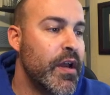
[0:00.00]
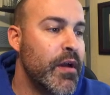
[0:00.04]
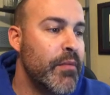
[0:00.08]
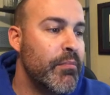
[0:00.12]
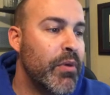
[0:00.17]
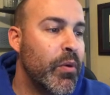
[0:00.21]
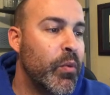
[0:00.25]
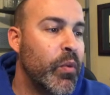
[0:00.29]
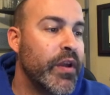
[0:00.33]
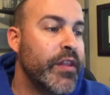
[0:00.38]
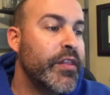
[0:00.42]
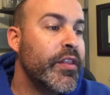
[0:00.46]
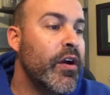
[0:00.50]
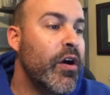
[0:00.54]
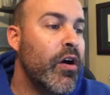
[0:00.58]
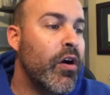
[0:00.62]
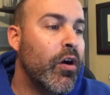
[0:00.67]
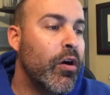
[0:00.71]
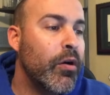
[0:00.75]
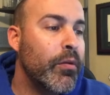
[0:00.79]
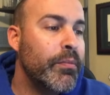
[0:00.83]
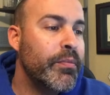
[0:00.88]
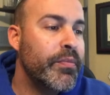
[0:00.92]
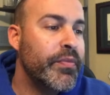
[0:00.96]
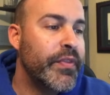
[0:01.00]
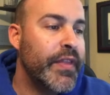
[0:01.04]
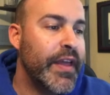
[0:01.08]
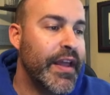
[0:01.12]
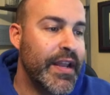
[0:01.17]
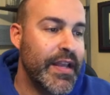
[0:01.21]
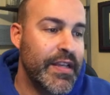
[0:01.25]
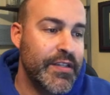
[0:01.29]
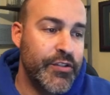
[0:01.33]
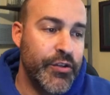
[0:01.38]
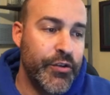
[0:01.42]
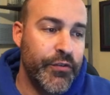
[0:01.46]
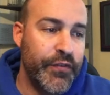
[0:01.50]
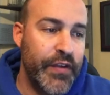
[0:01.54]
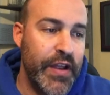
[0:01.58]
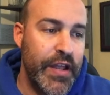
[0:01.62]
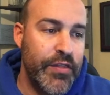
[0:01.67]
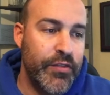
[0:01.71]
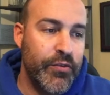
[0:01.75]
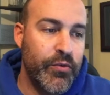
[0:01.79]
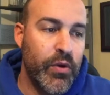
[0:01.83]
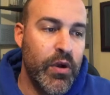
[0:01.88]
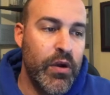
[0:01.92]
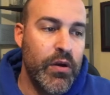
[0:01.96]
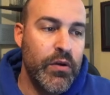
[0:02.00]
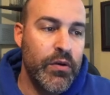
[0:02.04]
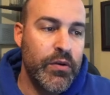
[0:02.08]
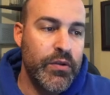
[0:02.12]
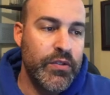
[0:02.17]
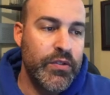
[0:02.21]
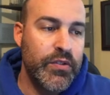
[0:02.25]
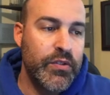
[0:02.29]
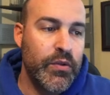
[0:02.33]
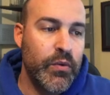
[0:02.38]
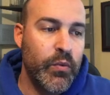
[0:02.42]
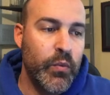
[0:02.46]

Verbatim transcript: but with the hope that as your faith grows,